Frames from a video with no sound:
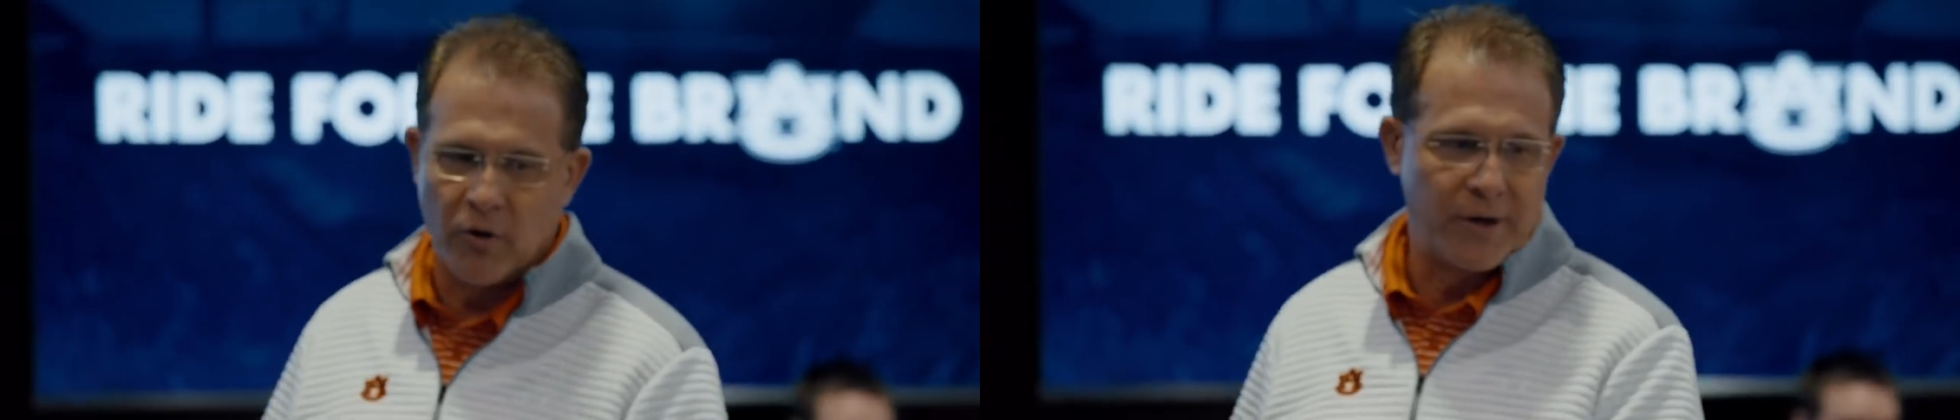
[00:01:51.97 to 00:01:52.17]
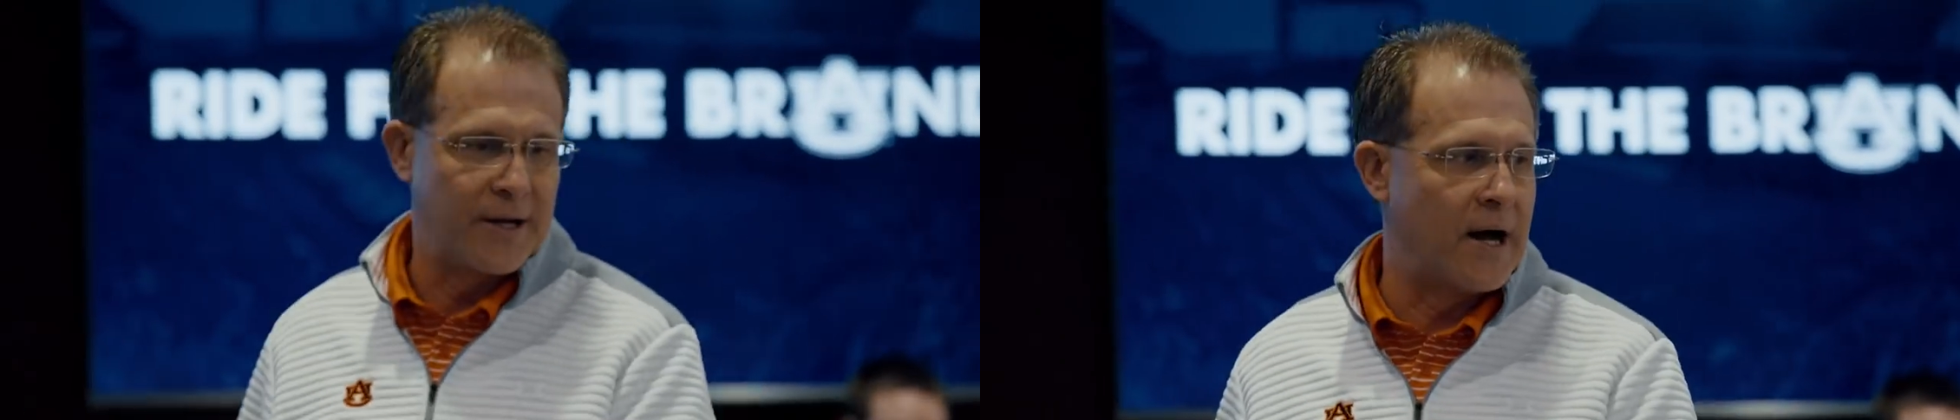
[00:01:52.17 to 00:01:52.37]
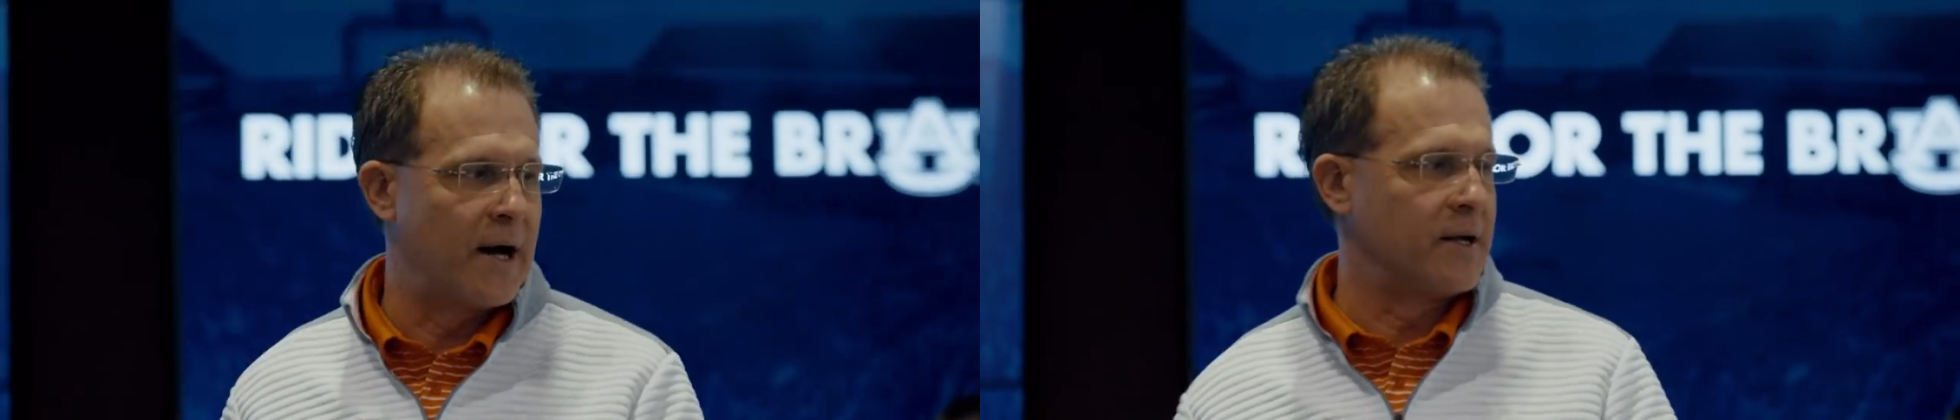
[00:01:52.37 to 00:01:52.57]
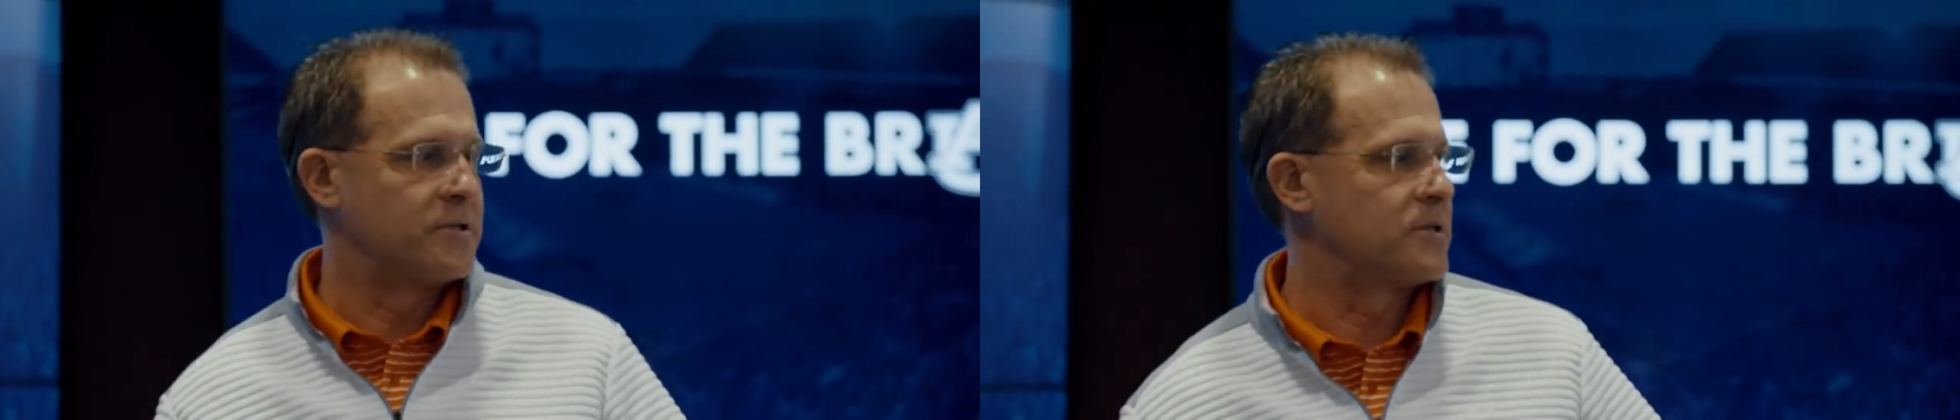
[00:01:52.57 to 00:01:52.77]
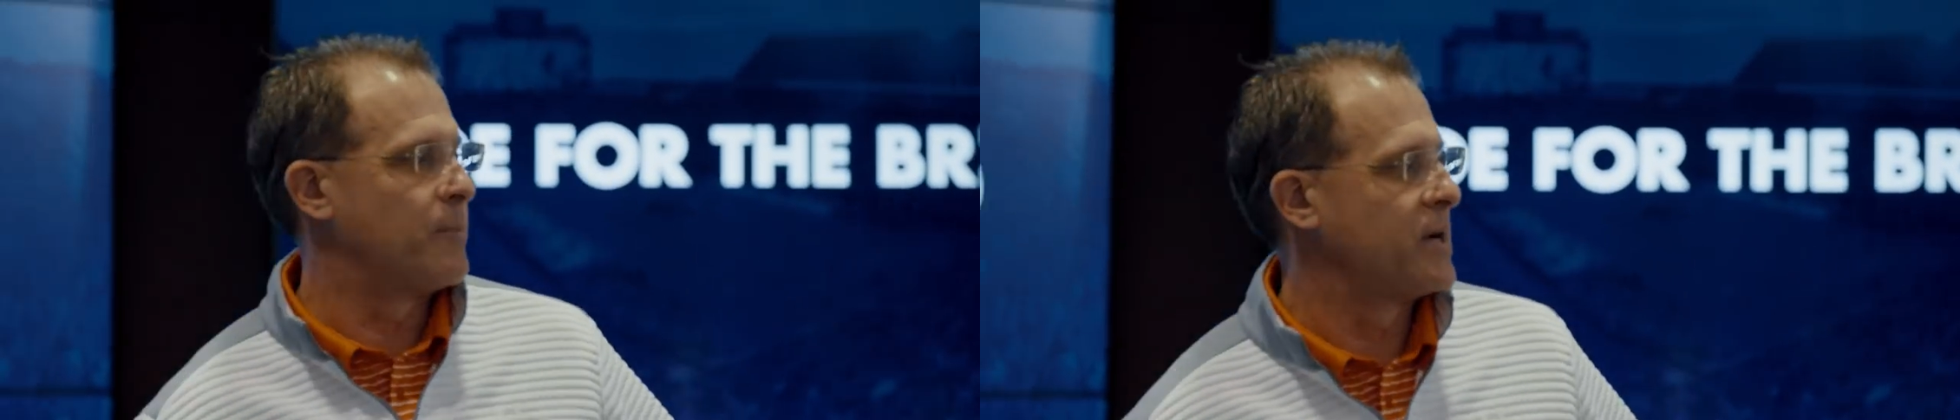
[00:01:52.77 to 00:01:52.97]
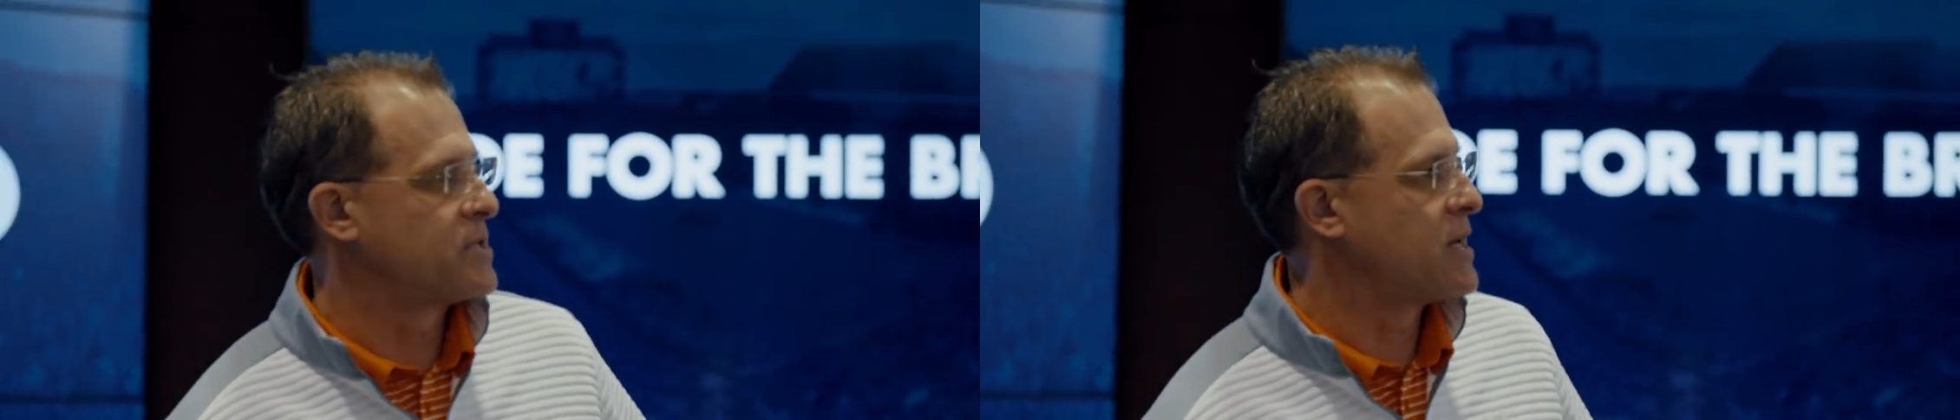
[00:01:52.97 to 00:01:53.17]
don't acknowledge somebody